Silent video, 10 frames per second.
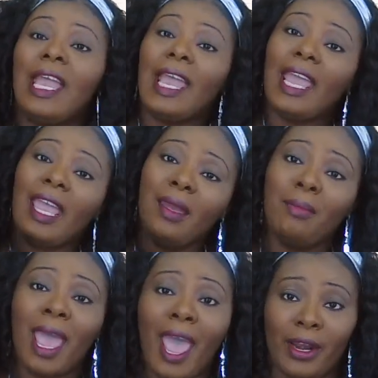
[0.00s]
He
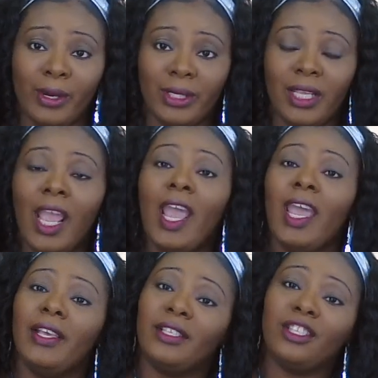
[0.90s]
matters.
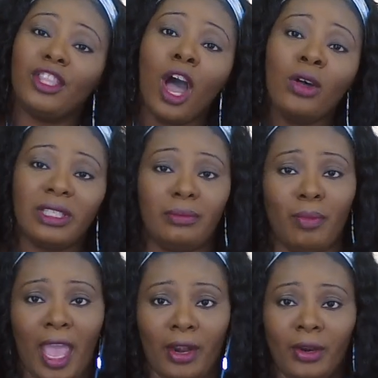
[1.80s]
His thoughts
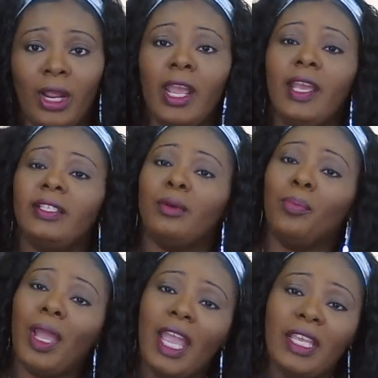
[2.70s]
matter. His
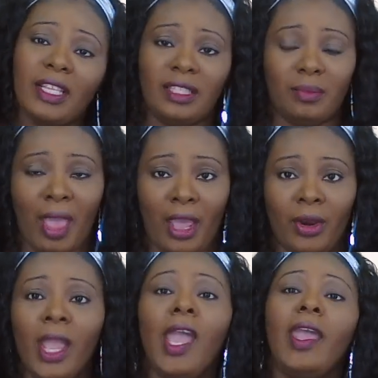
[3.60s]
opinions matter.